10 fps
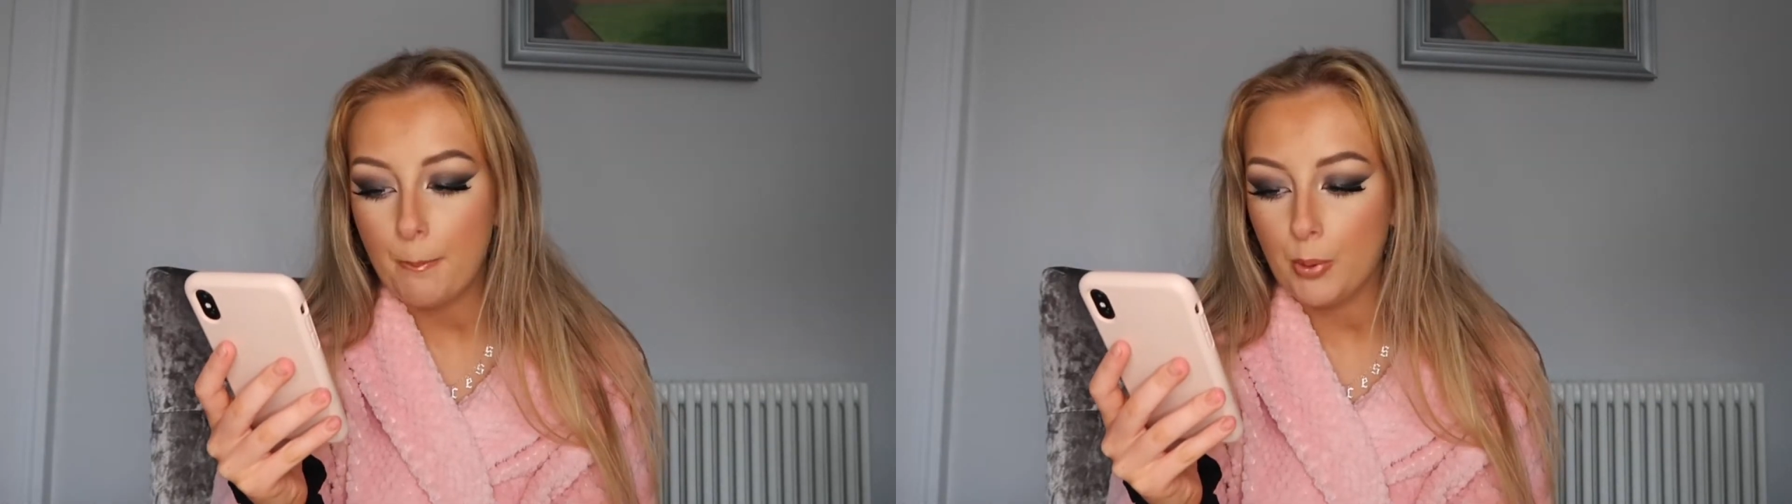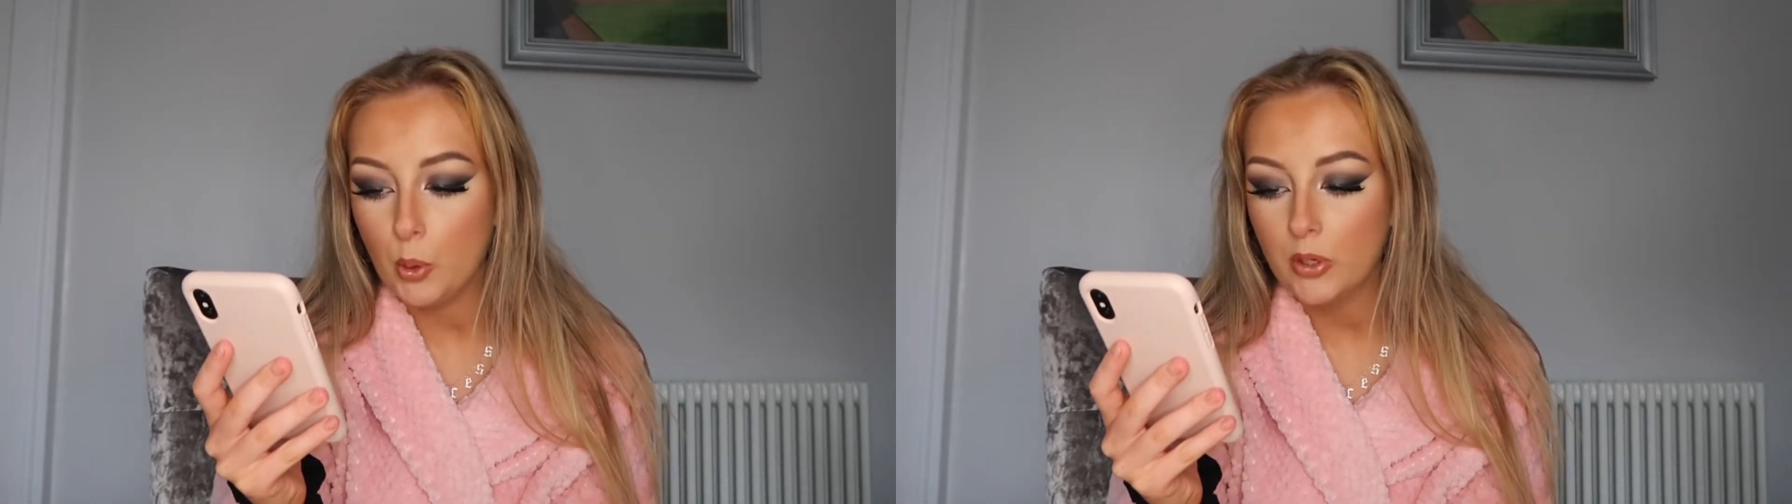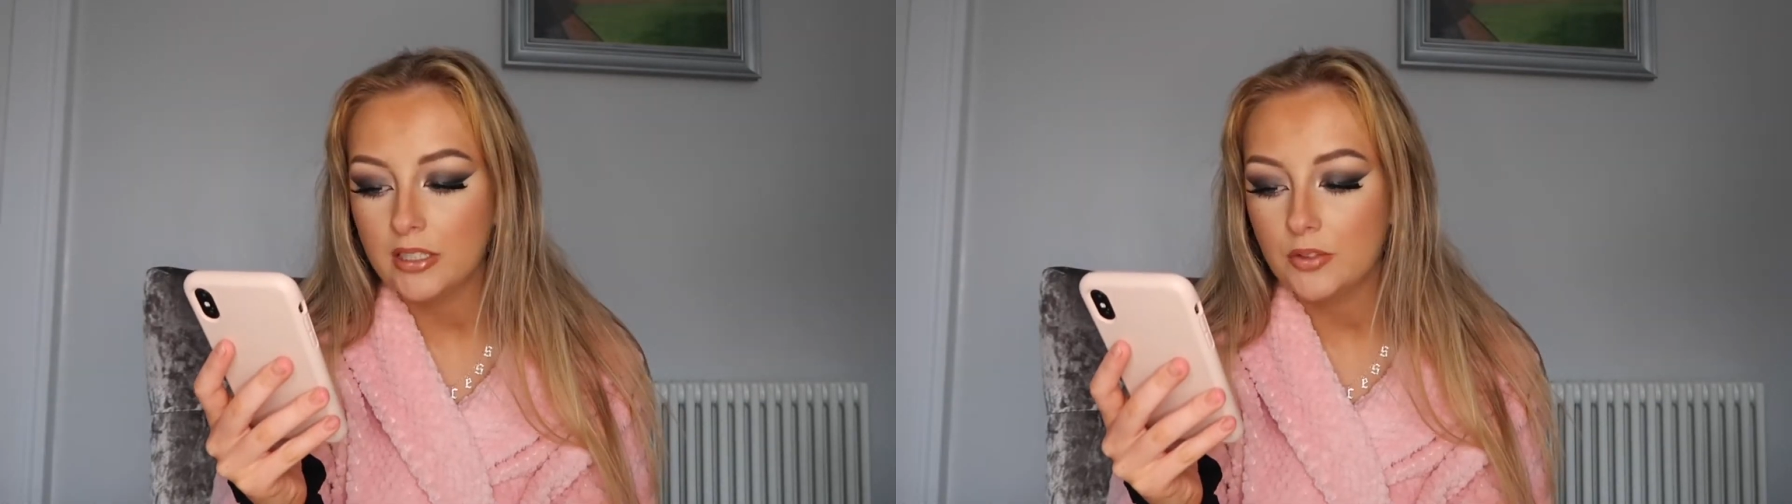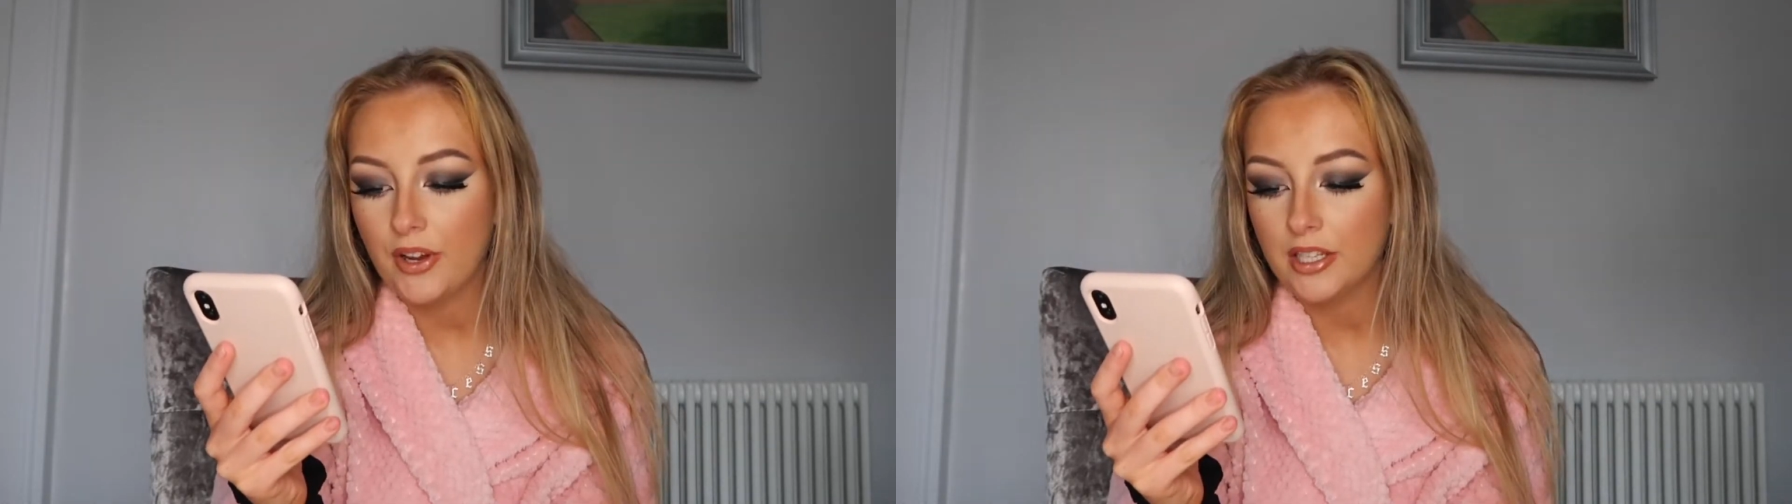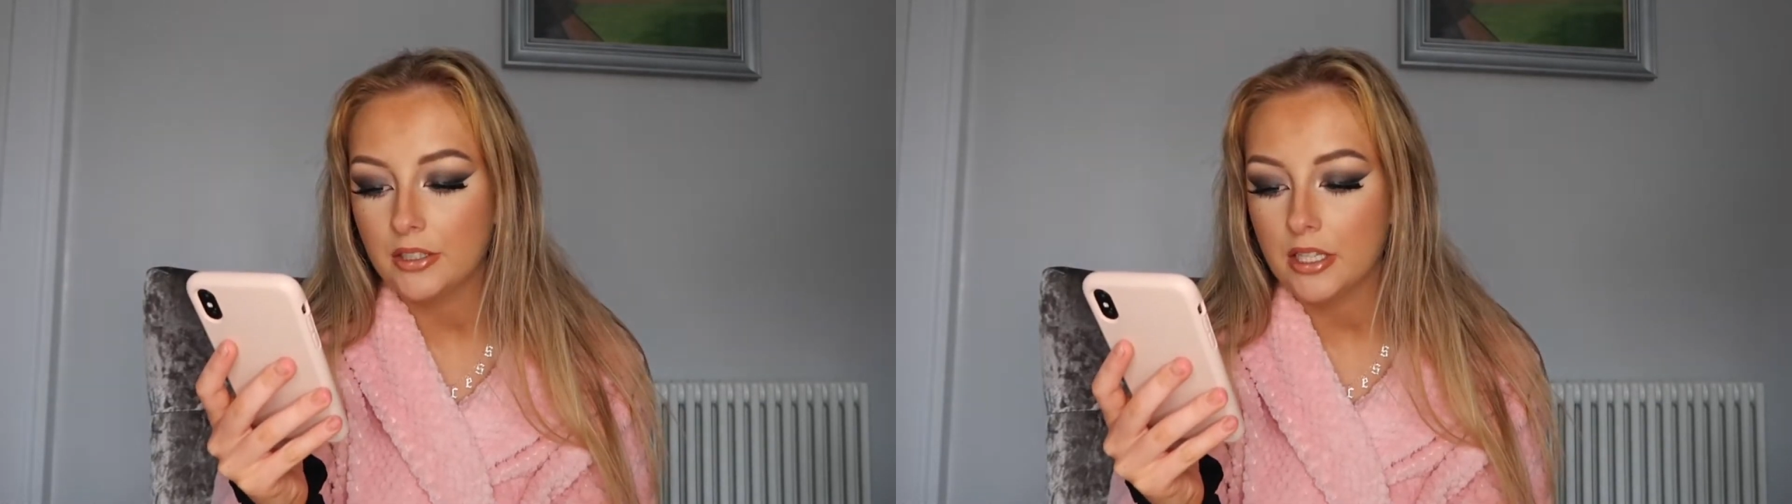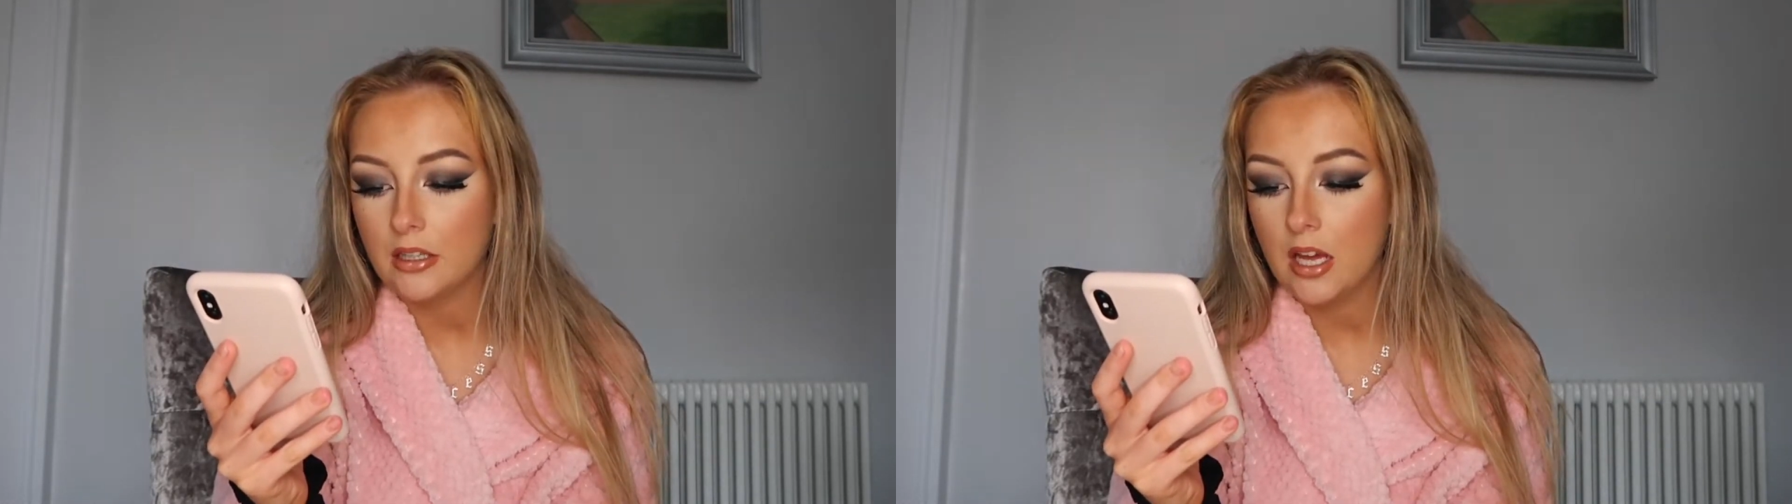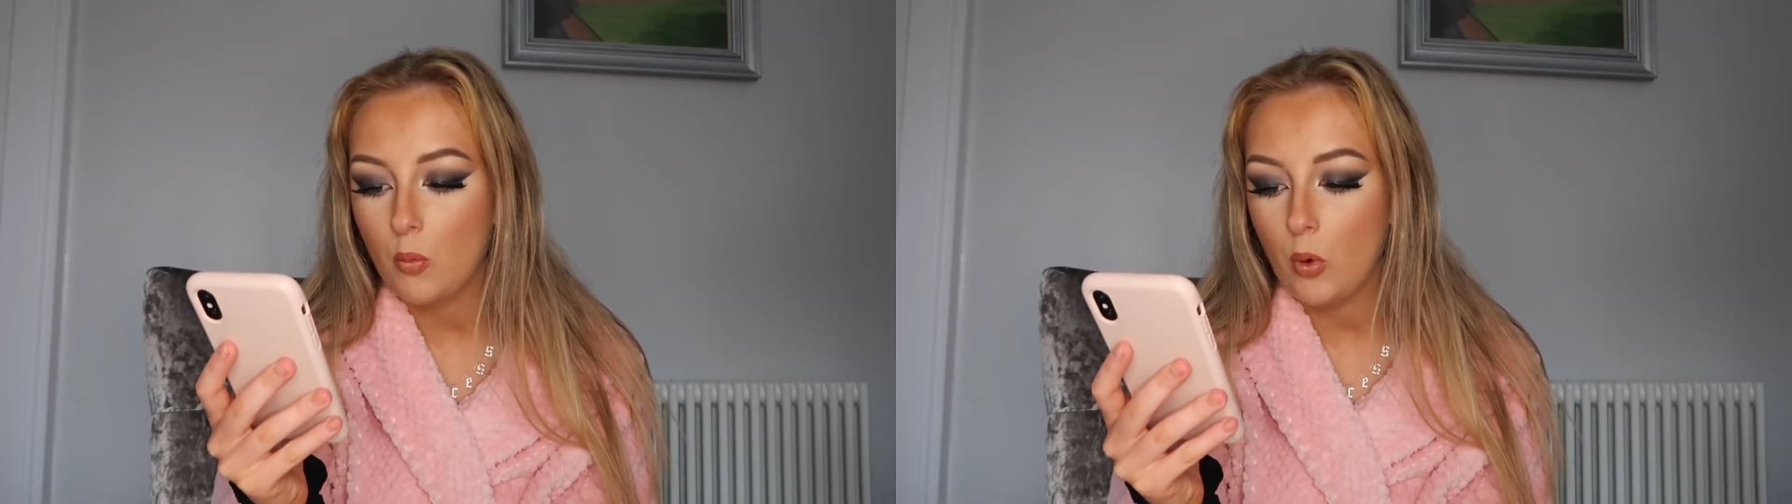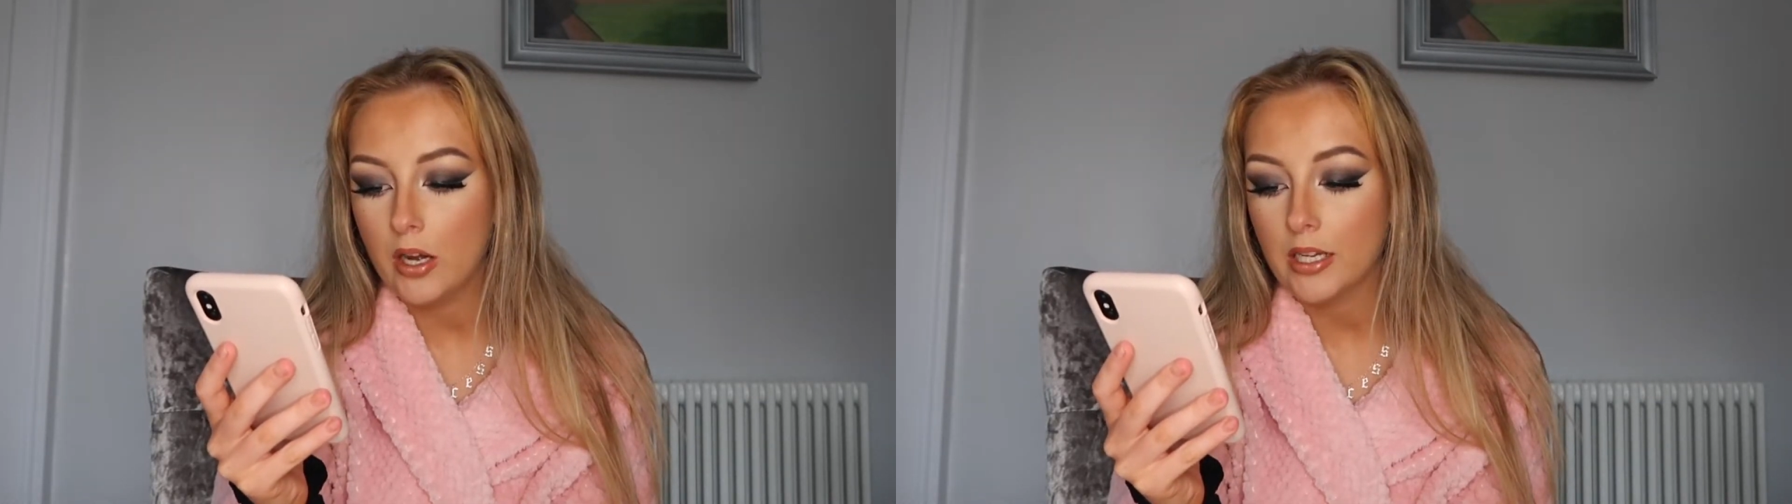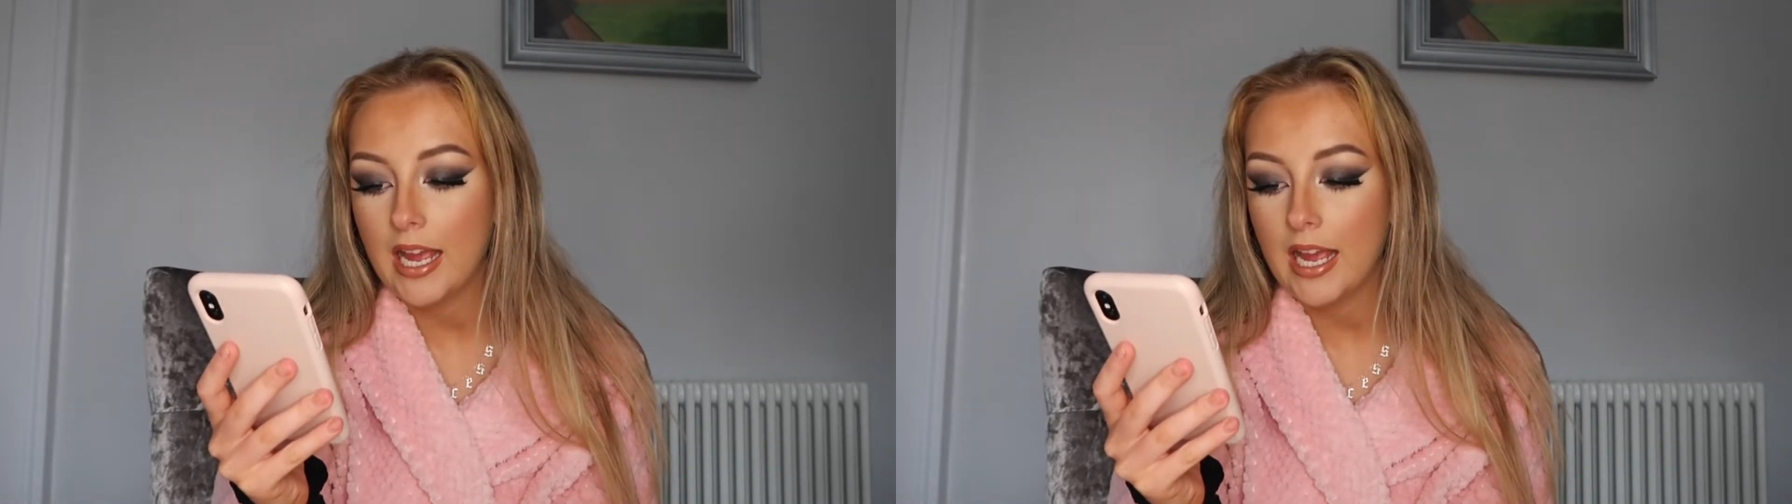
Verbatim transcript: broke his fingernail at work